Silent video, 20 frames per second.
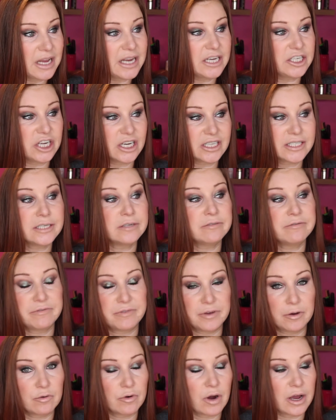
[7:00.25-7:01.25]
It just didn't
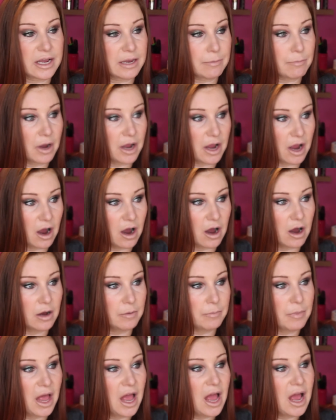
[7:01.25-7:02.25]
feel right in my
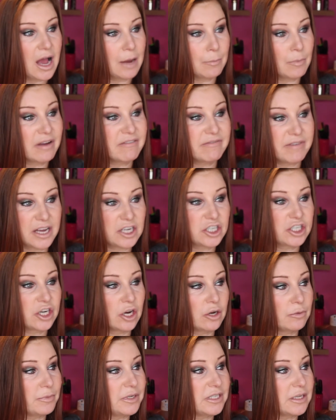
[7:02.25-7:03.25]
heart, and my vet
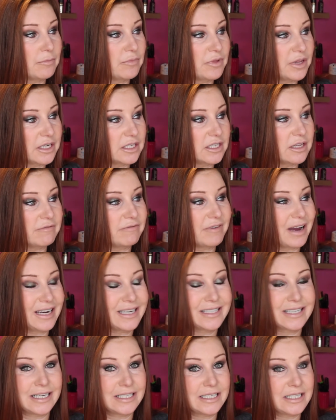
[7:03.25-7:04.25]
showed me some things that
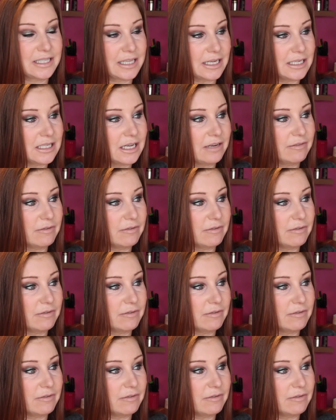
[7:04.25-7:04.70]
validated this